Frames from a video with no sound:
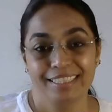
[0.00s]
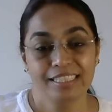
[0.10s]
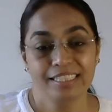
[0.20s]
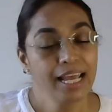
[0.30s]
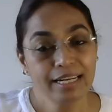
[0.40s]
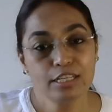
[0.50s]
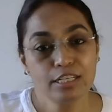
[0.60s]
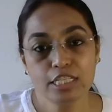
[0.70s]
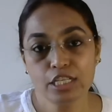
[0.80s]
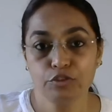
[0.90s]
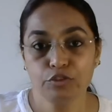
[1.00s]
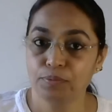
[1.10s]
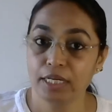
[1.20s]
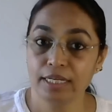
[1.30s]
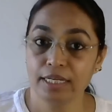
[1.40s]
The energy of
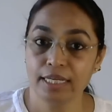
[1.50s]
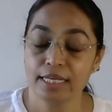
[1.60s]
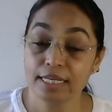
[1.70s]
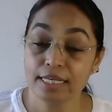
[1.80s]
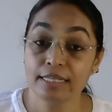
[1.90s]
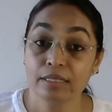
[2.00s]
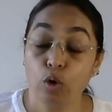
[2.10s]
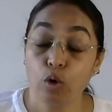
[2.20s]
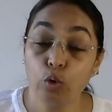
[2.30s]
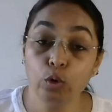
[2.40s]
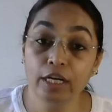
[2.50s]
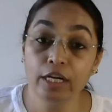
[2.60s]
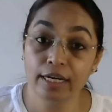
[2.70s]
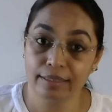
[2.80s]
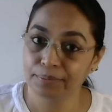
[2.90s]
Bharani is
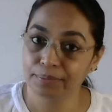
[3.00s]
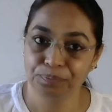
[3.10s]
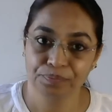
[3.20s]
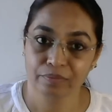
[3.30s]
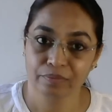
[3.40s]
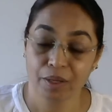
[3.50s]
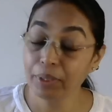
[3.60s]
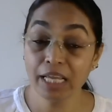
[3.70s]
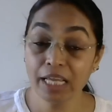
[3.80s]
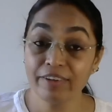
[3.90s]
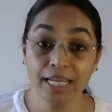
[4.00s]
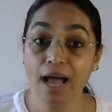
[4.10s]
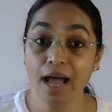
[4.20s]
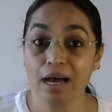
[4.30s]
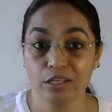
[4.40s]
Ugra, meaning very
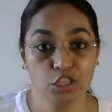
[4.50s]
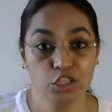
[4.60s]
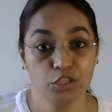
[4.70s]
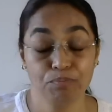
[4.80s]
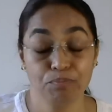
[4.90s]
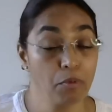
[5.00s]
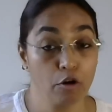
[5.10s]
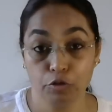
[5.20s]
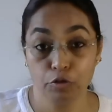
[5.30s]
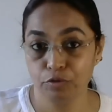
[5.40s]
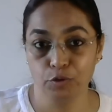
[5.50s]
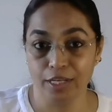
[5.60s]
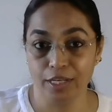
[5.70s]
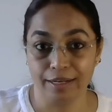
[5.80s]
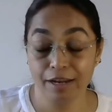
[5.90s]
harsh,
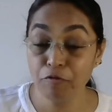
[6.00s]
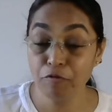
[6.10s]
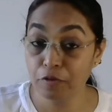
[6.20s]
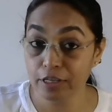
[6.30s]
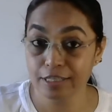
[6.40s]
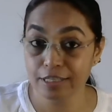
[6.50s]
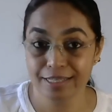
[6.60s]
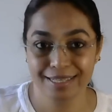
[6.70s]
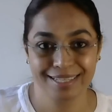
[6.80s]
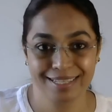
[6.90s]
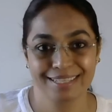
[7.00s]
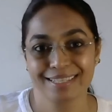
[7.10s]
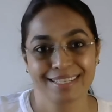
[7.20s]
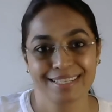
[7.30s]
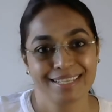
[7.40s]
powerful, and fierce.
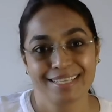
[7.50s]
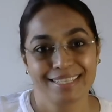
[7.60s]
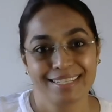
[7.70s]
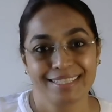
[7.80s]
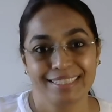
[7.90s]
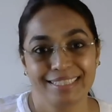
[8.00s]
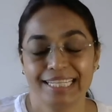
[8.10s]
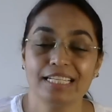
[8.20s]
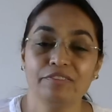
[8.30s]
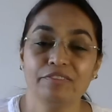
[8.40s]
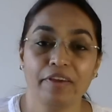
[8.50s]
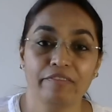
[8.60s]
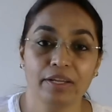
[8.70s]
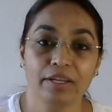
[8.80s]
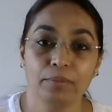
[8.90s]
It is
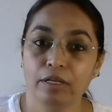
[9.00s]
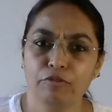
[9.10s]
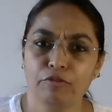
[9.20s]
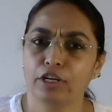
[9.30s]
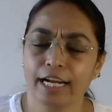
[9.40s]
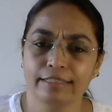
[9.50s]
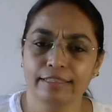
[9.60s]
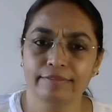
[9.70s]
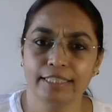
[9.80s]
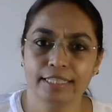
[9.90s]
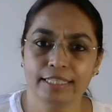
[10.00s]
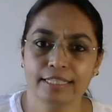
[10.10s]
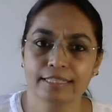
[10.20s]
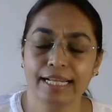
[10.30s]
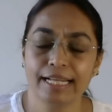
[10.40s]
favorable for
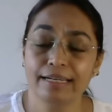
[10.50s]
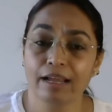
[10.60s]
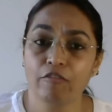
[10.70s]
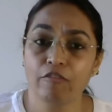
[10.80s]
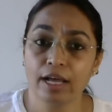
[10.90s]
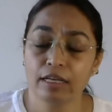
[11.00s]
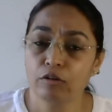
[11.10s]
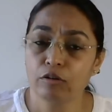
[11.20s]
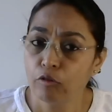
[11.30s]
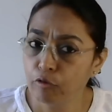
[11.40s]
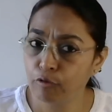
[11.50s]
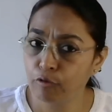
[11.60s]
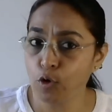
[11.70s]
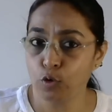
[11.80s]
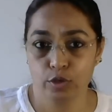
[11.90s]
activities that require
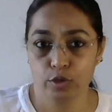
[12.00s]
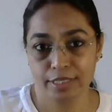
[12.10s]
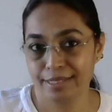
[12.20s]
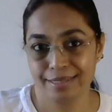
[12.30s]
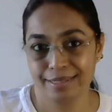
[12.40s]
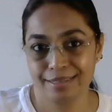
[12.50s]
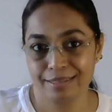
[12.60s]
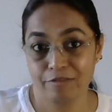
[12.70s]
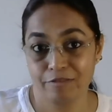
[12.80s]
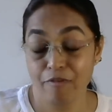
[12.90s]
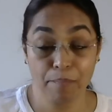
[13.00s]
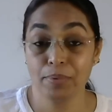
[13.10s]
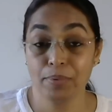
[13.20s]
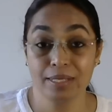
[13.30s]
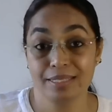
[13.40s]
force,
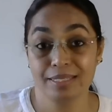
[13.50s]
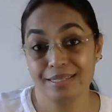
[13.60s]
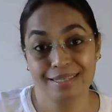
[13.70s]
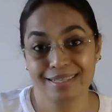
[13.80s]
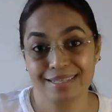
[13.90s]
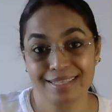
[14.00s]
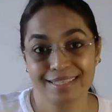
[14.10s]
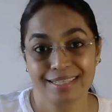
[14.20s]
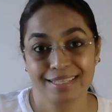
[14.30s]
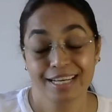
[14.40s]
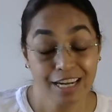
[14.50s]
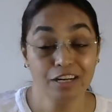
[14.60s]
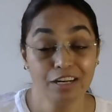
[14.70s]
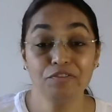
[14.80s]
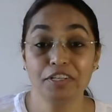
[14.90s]
weapons,
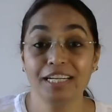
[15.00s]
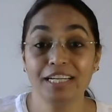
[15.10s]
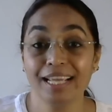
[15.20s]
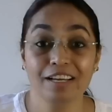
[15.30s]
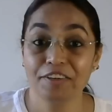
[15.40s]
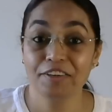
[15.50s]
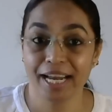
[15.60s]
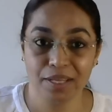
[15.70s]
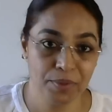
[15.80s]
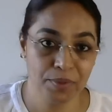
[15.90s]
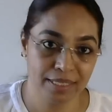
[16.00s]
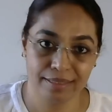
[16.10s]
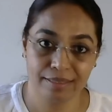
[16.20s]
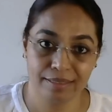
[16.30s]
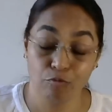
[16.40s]
confronting our
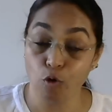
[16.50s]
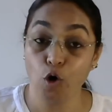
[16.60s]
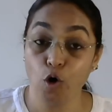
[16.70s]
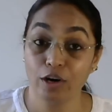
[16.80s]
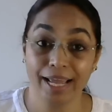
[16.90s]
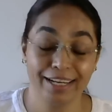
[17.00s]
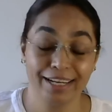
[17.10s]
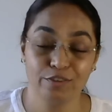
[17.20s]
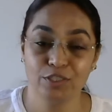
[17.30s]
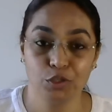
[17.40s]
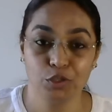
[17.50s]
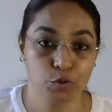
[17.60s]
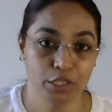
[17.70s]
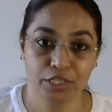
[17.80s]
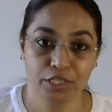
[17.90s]
enemies, war kind of
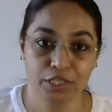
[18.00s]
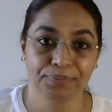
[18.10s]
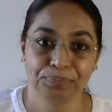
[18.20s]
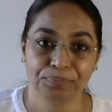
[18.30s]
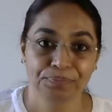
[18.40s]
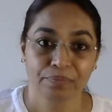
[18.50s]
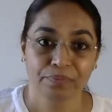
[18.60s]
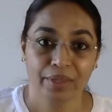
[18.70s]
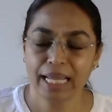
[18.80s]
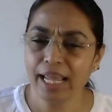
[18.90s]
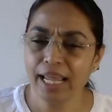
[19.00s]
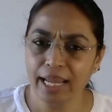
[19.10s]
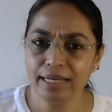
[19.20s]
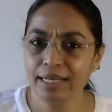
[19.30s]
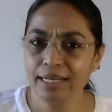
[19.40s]
situation, and
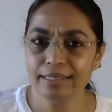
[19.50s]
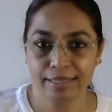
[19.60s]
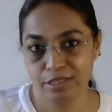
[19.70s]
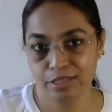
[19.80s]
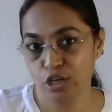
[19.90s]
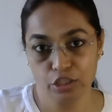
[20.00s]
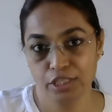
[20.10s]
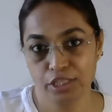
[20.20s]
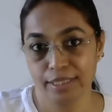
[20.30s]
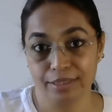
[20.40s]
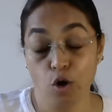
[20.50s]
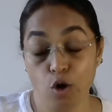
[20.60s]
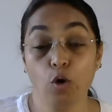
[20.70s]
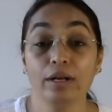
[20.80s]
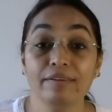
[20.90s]
any destruction
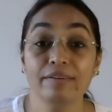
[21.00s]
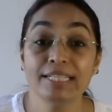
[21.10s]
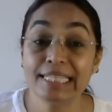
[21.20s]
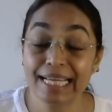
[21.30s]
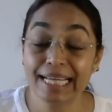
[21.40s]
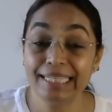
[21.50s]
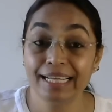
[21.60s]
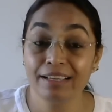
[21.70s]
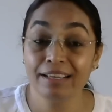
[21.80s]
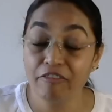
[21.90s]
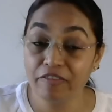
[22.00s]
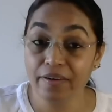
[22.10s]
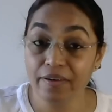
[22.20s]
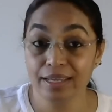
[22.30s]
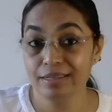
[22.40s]
or even setting
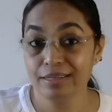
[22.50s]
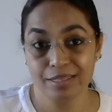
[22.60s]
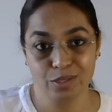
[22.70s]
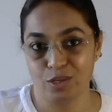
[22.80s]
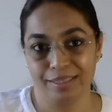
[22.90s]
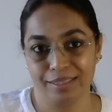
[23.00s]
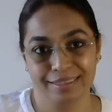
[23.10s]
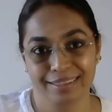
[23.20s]
fires on.